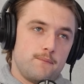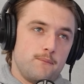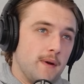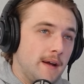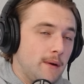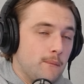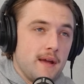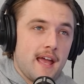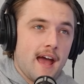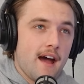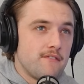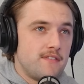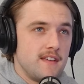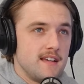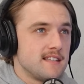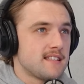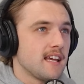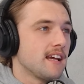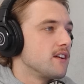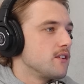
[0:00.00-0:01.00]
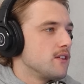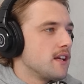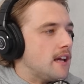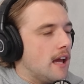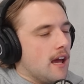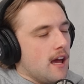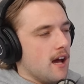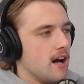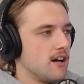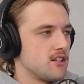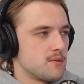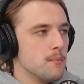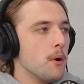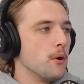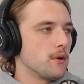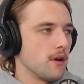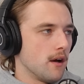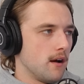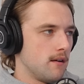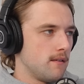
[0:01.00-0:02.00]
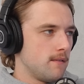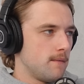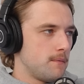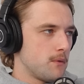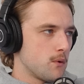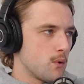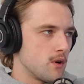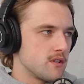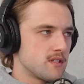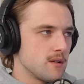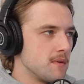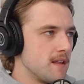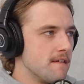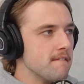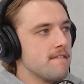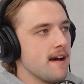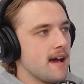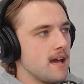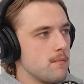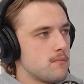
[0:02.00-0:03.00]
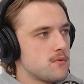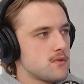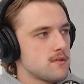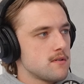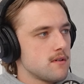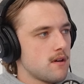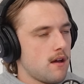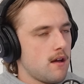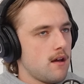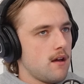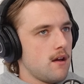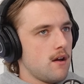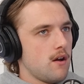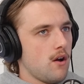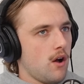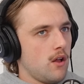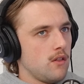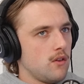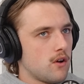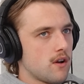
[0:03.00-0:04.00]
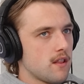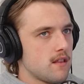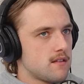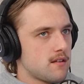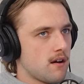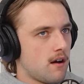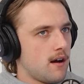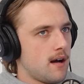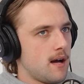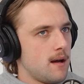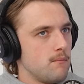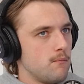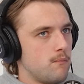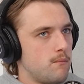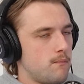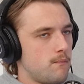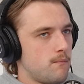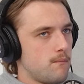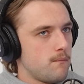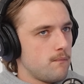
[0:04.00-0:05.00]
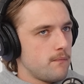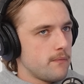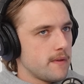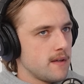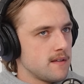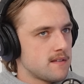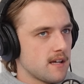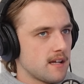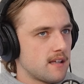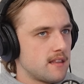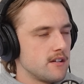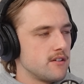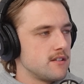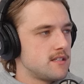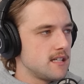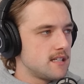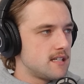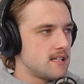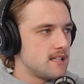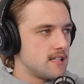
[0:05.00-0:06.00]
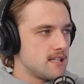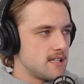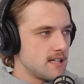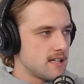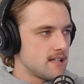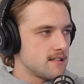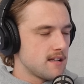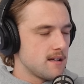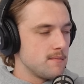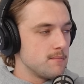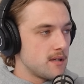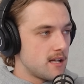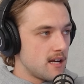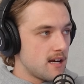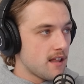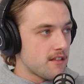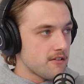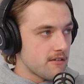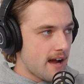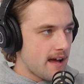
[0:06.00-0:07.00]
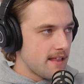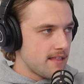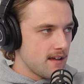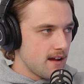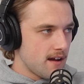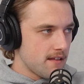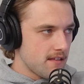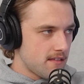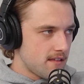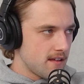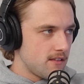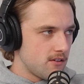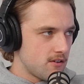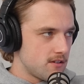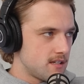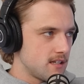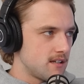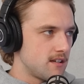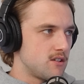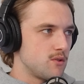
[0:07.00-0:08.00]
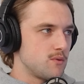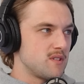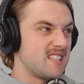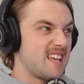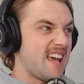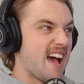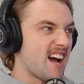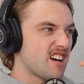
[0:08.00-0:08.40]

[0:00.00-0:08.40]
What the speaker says: Like we have it's like a smoker or someone that vapes. A lot of the time, it's like they're addicted to the nicotine, but the other thing they're addicted to is the